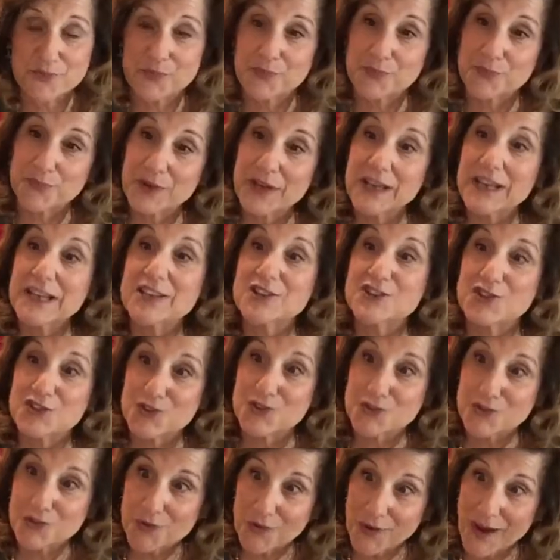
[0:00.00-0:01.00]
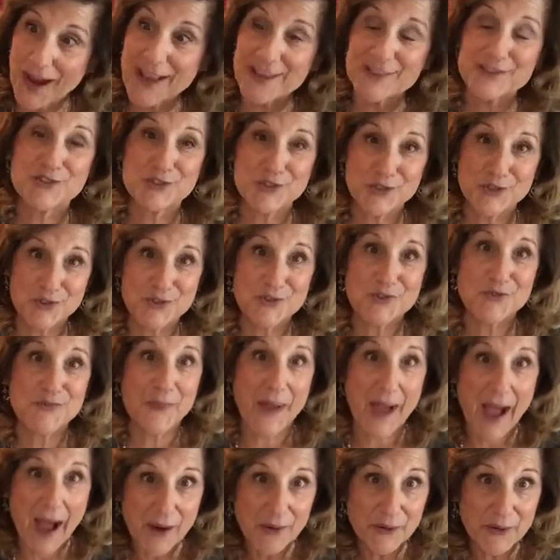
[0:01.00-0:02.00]
wheatgrass juice
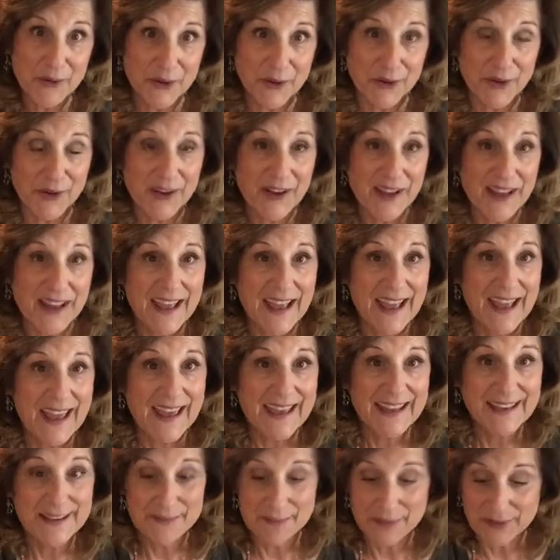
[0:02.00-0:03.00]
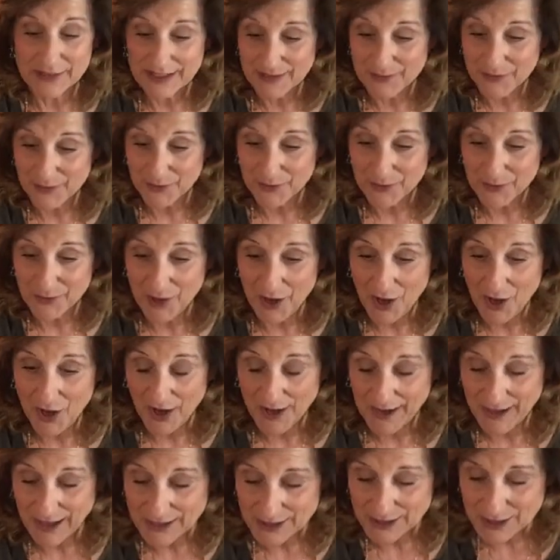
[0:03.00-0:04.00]
powder, and believe it or
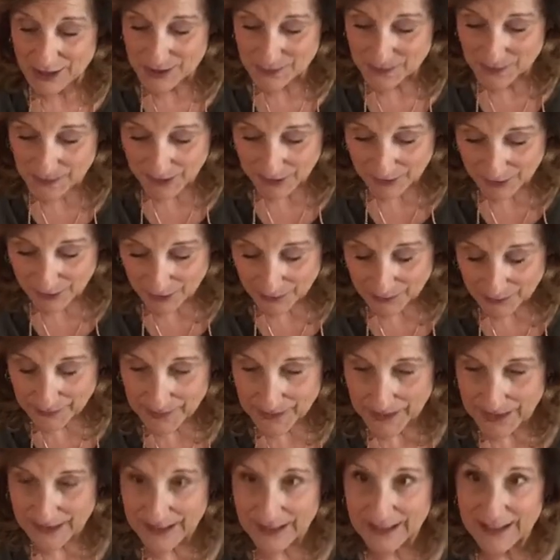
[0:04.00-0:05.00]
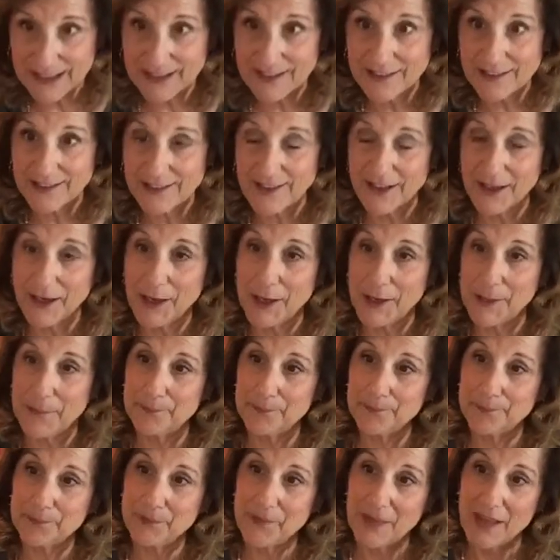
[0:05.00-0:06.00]
not, I just put a little bit in,
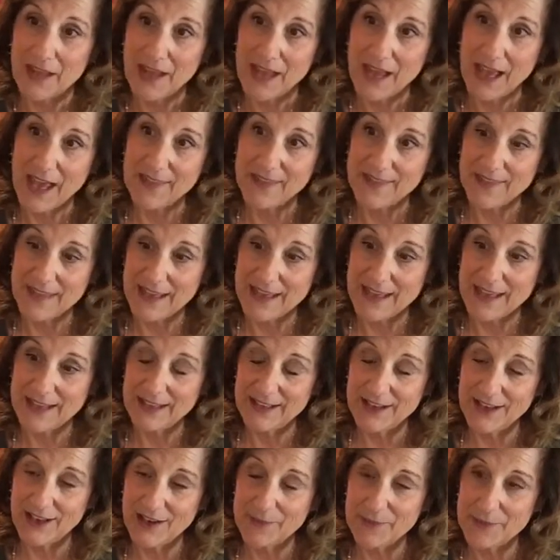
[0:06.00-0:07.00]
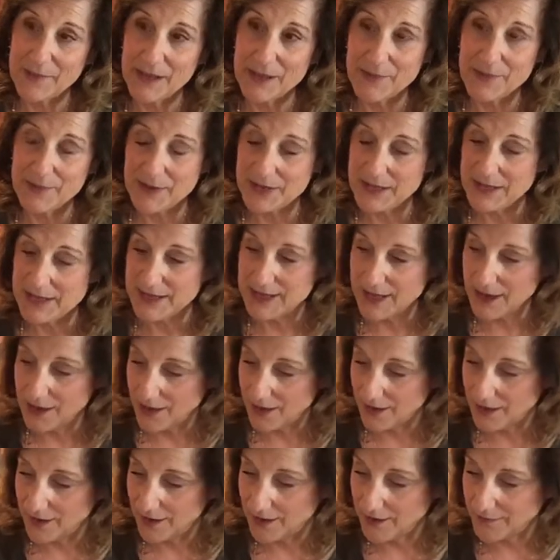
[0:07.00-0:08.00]
and maybe
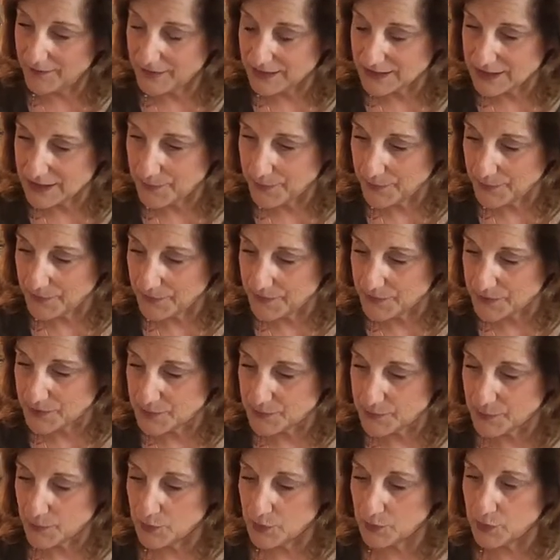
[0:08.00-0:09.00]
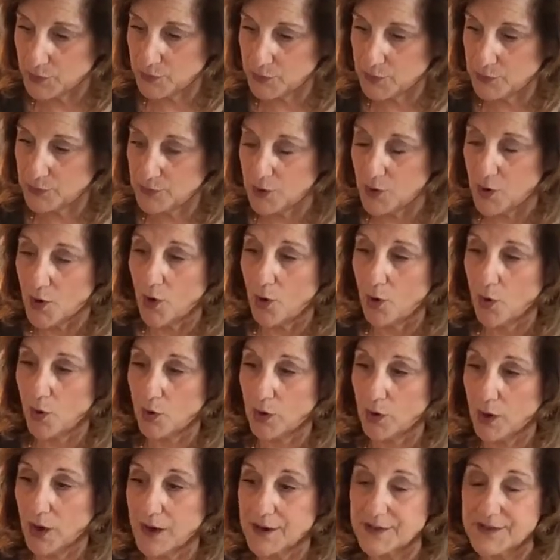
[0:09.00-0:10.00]
the tip of the spoon
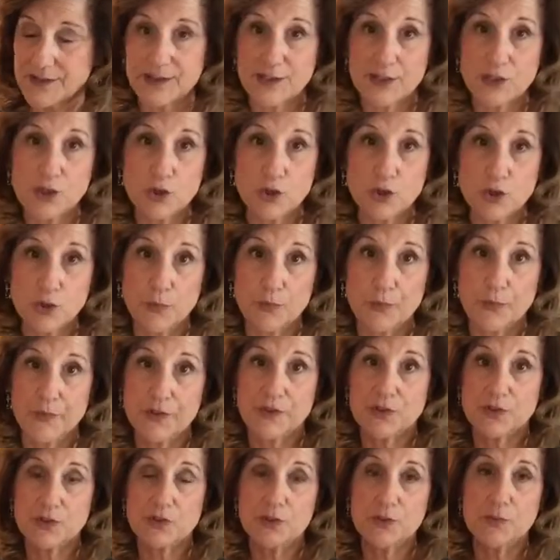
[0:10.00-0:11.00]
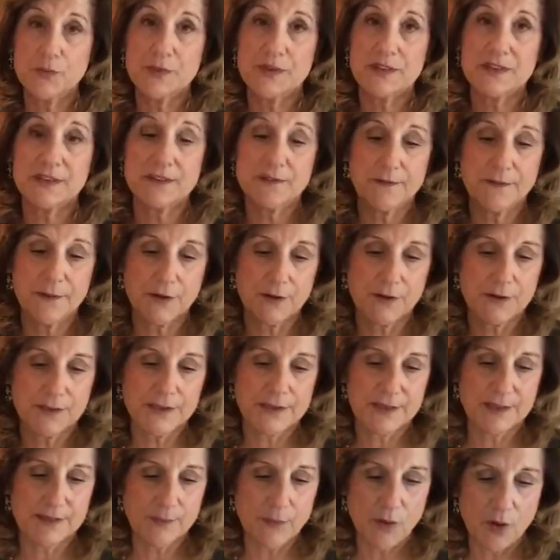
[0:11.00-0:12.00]
or a scoop. The scoop isn't very
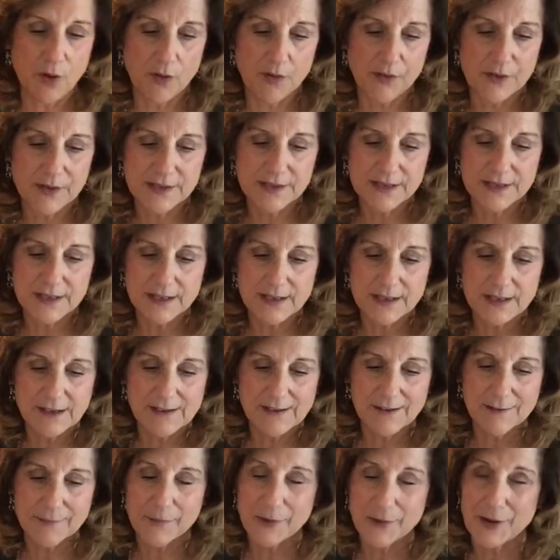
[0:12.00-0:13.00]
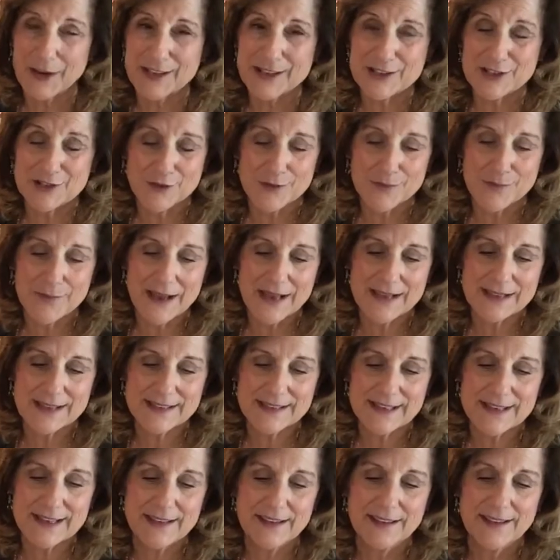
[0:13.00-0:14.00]
small that's in here. Boy, it's sure
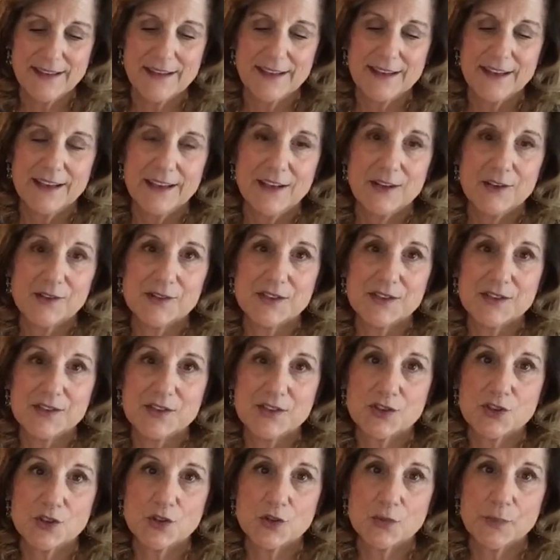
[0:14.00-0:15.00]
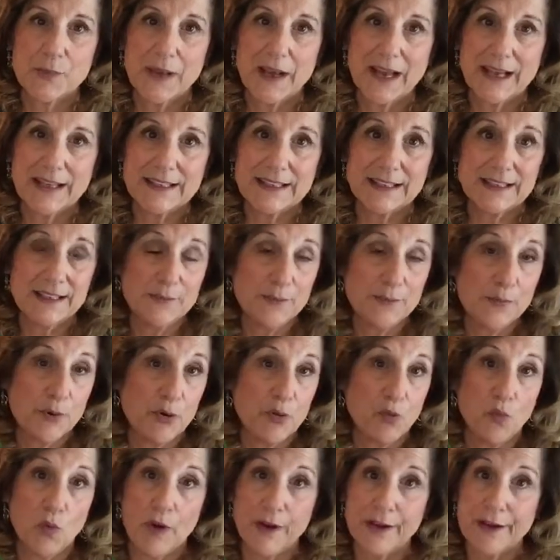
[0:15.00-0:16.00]
messy. Here's a scoop. And I didn't
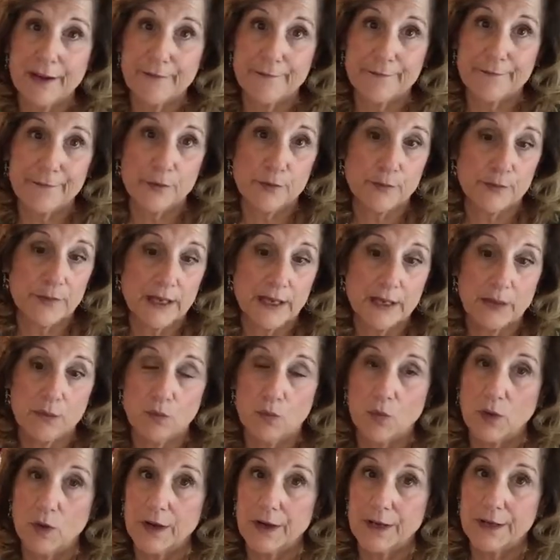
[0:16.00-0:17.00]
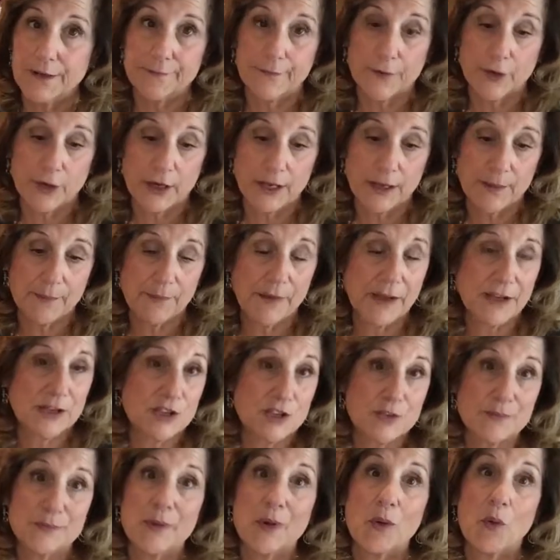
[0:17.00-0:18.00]
put one in for me and one in for him. I
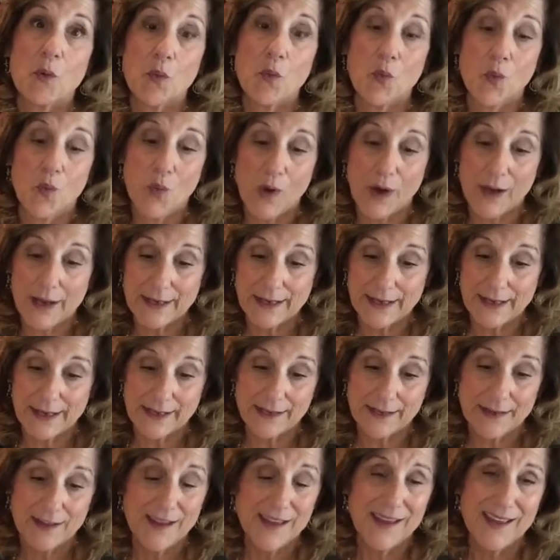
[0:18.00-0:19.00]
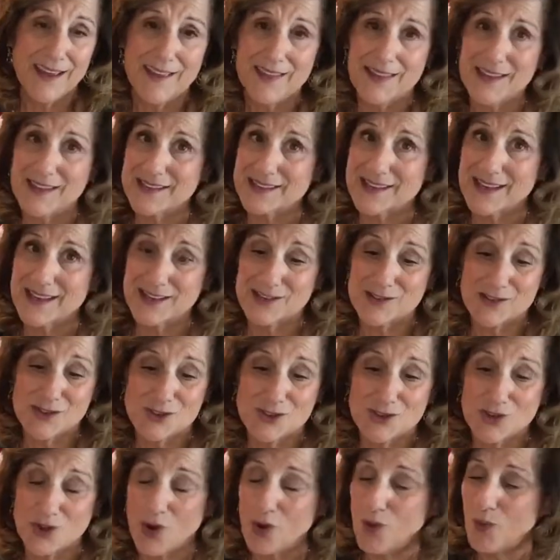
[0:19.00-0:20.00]
just put one in. And this has
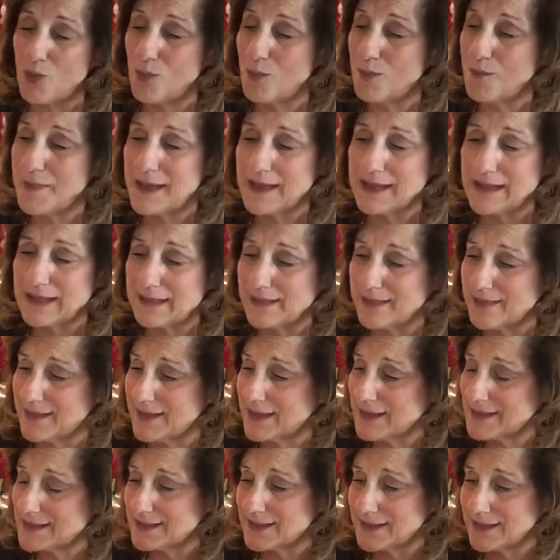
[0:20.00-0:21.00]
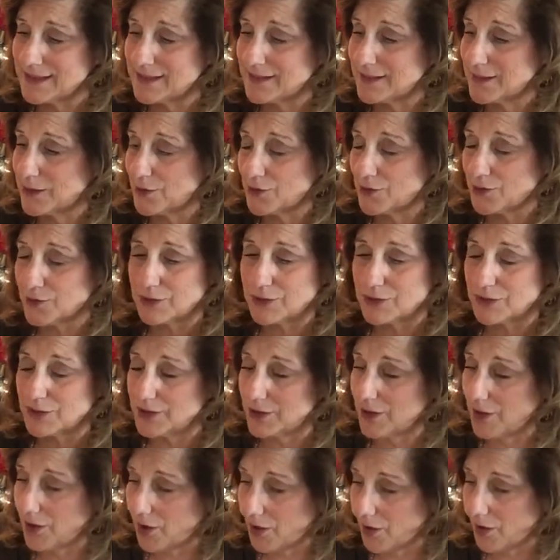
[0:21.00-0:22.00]
so many things in it that are
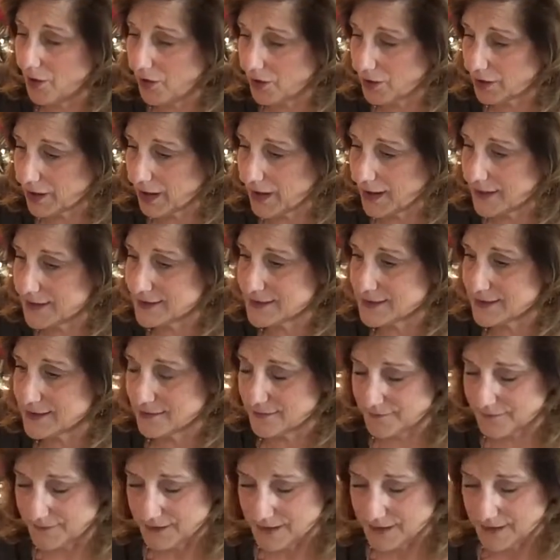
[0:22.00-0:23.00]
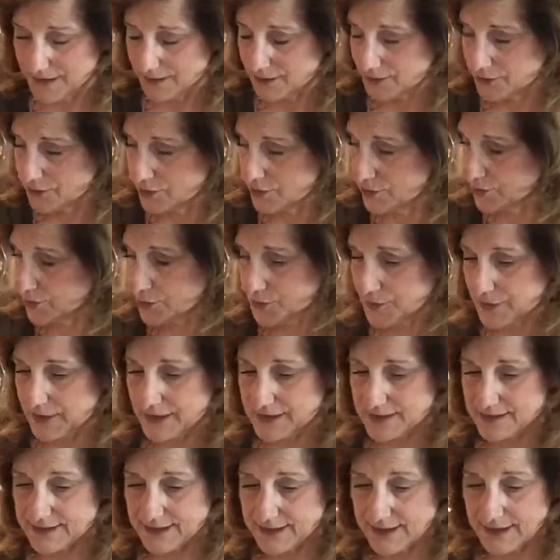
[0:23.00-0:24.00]
good. All kinds of
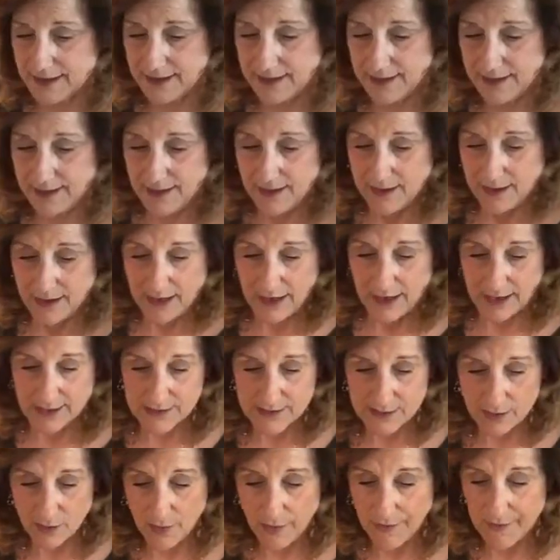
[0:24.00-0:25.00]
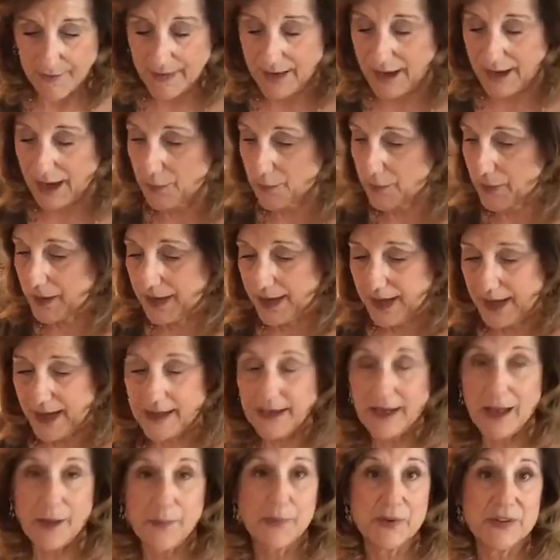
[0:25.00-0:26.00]
nutrients in it. And then I went ahead
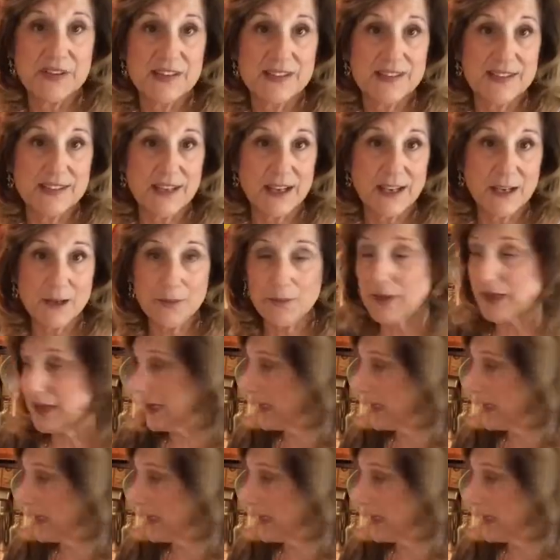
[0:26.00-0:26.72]
and I put cinnamon